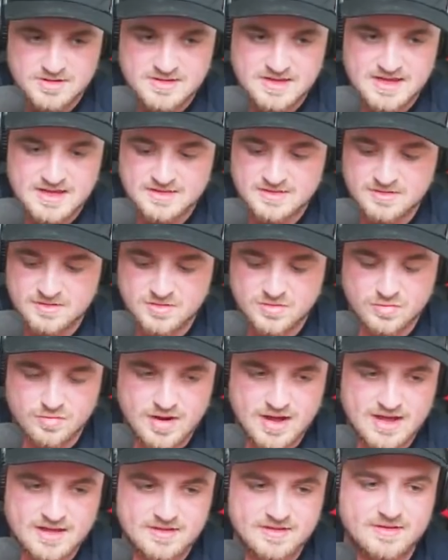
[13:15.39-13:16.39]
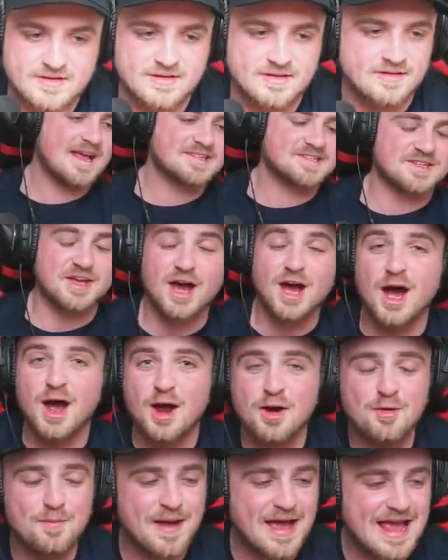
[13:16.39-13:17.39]
We did great. Let's
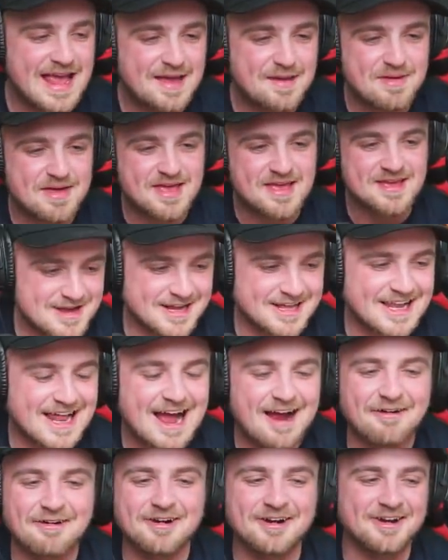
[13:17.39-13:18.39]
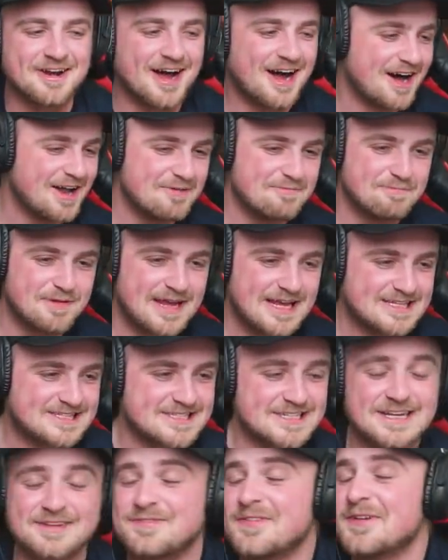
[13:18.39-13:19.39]
go, baby! McLaren,
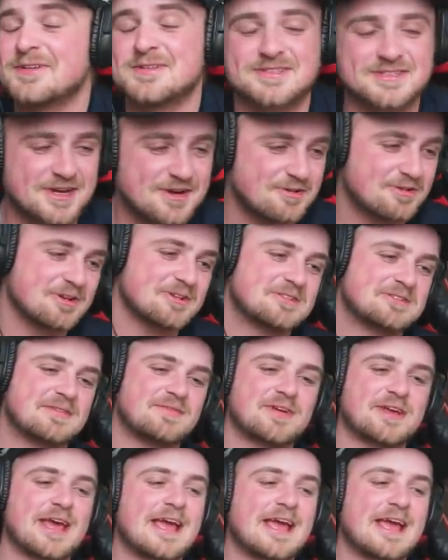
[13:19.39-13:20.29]
unbeaten. It feels so good to have